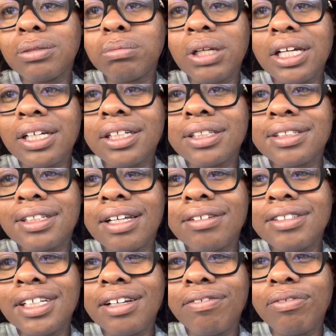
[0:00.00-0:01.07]
back. Now,
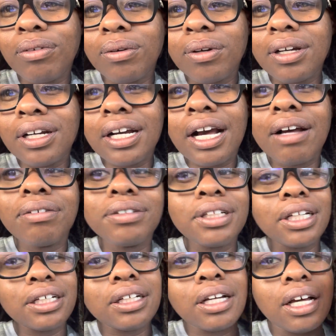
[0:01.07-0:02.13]
day 4, I feel
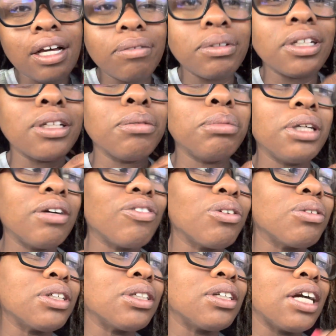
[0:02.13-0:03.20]
like I have a little bit of
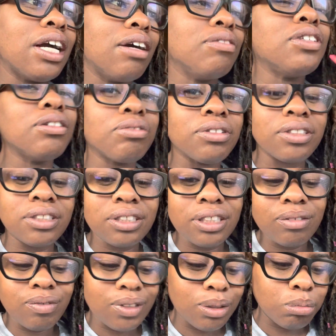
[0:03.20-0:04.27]
I have different
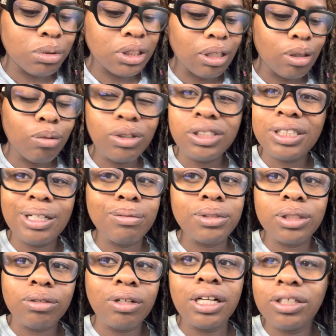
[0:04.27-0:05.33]
symptoms. I don't want to say a
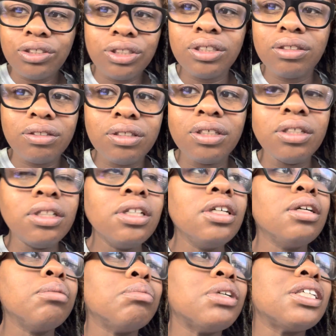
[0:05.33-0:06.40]
regression,
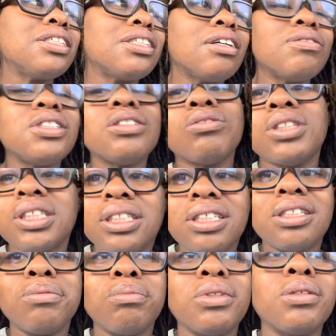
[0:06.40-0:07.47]
but I just have different
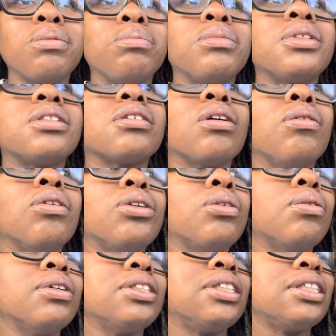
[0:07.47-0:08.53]
symptoms going
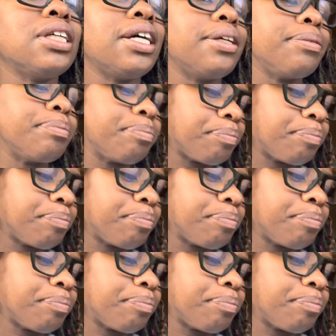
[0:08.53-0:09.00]
on today.